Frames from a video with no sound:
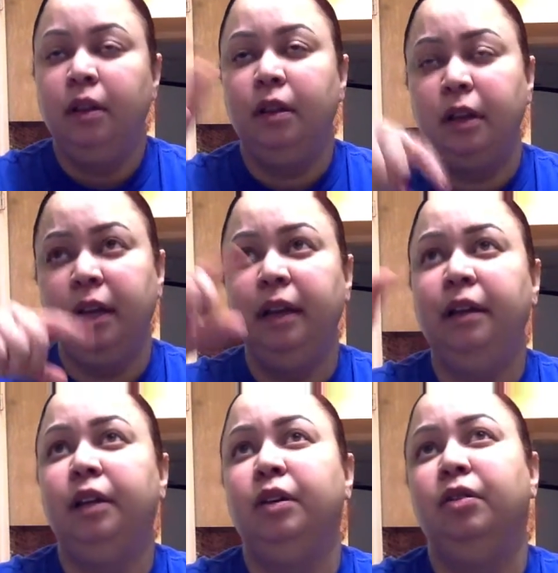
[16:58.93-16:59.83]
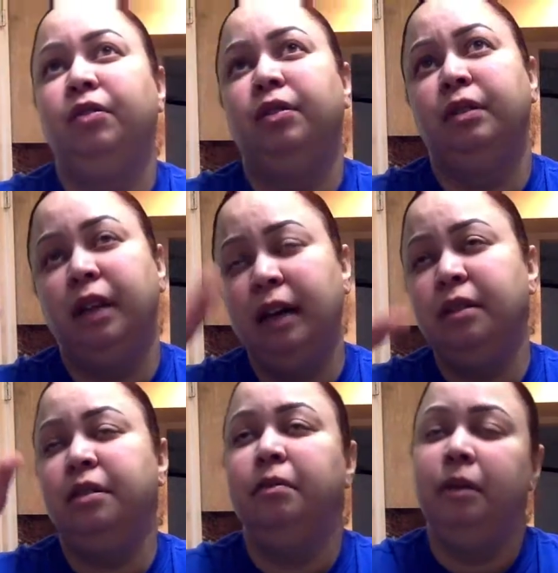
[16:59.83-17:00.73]
a can of
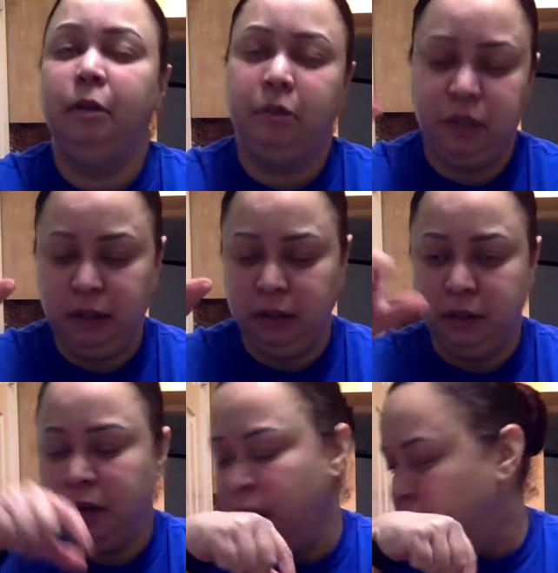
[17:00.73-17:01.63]
diced tomatoes with chilies.